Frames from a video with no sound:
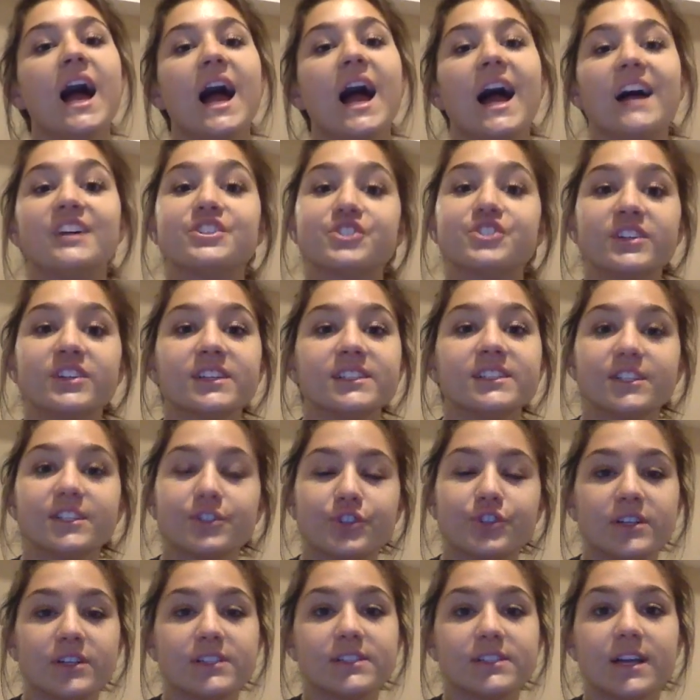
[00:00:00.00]
Endrin is a
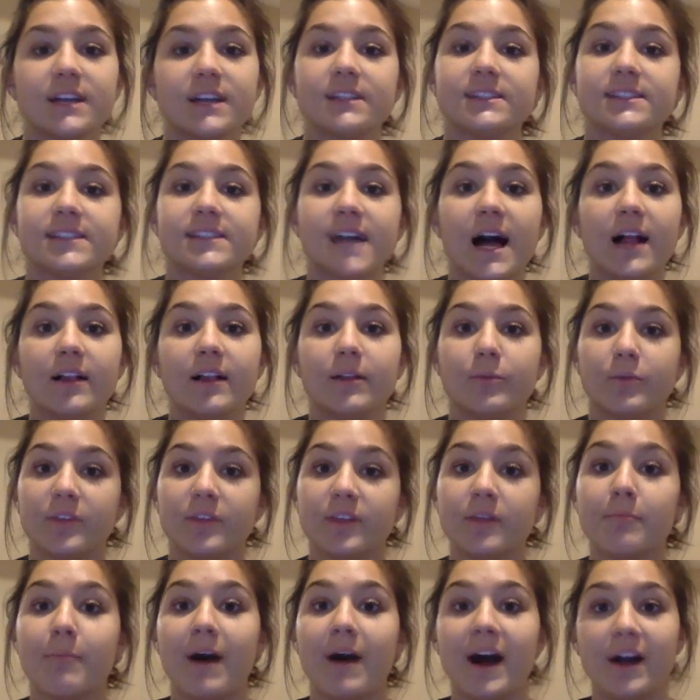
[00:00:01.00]
crystalline solid
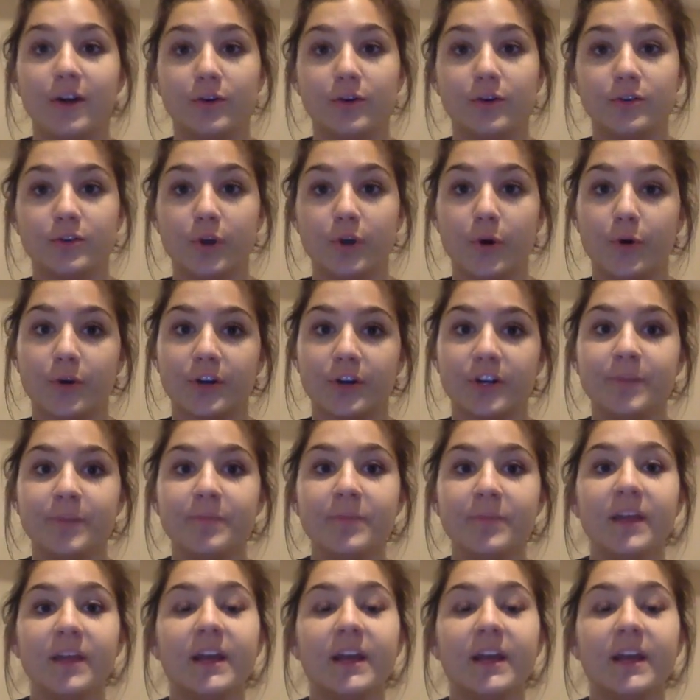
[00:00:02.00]
with a mild odor.